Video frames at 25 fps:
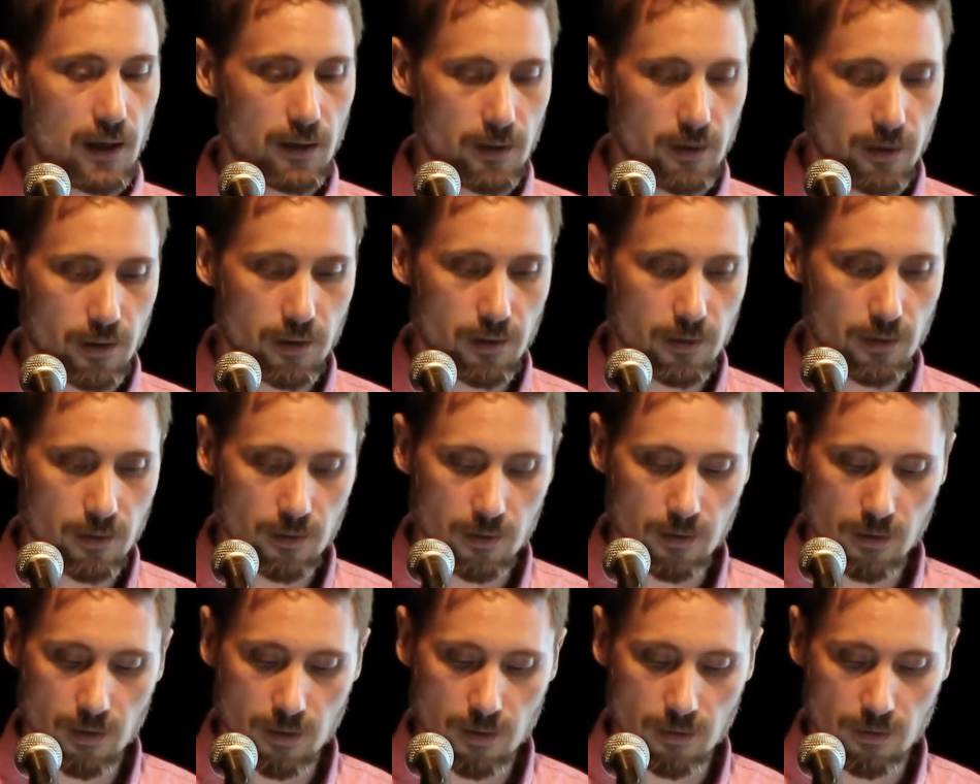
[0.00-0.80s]

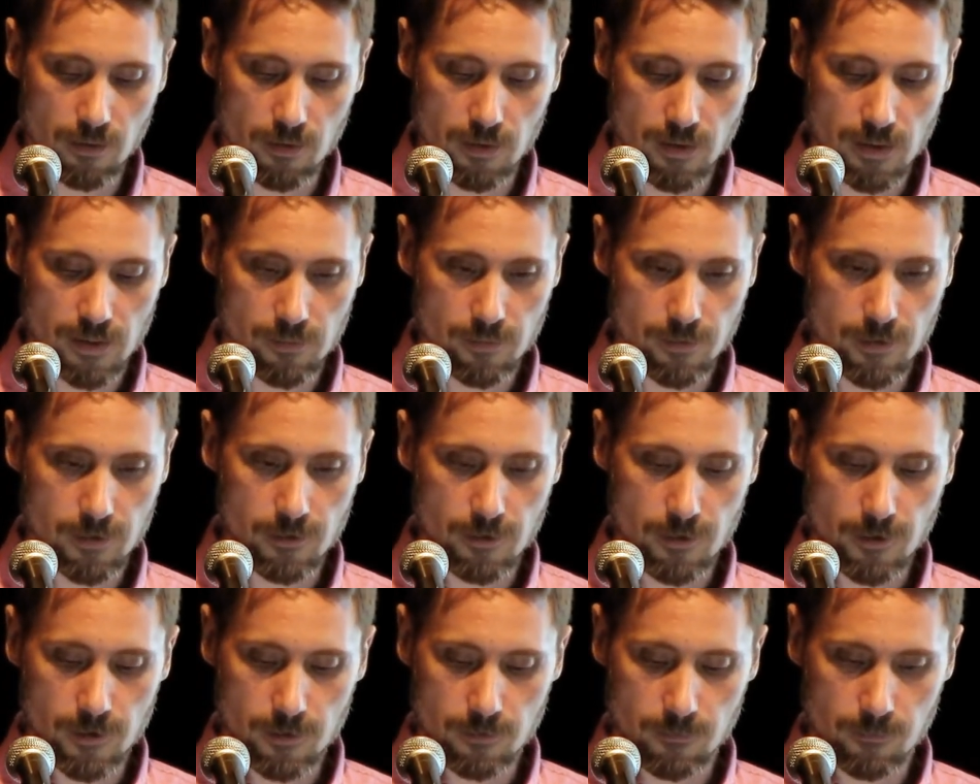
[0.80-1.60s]

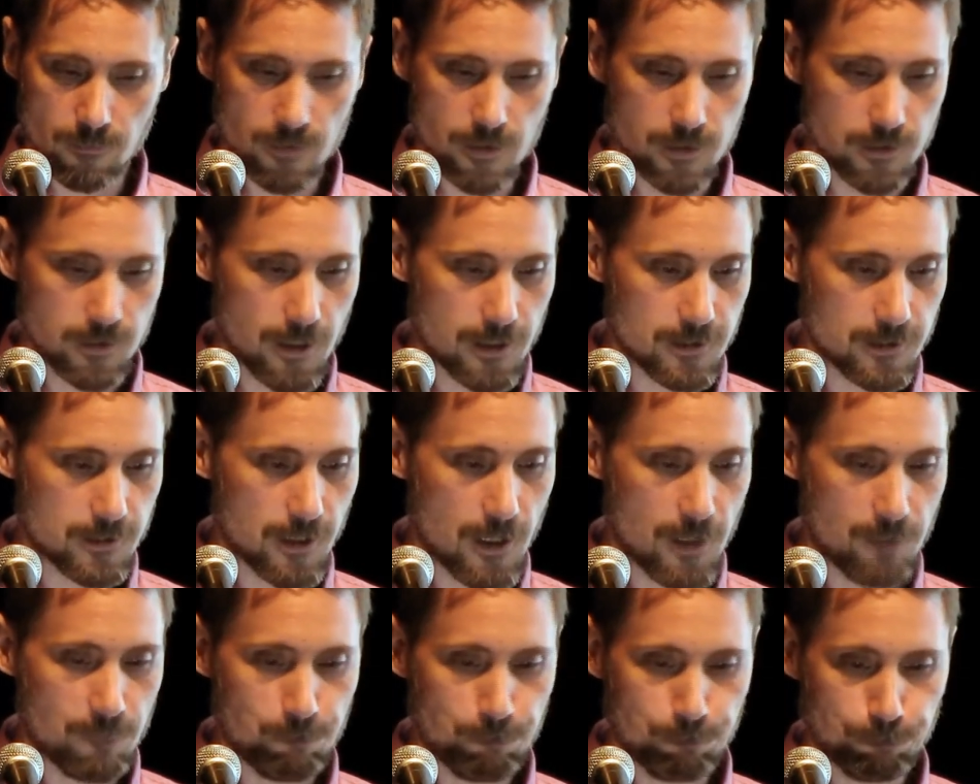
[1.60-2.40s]
in the test set.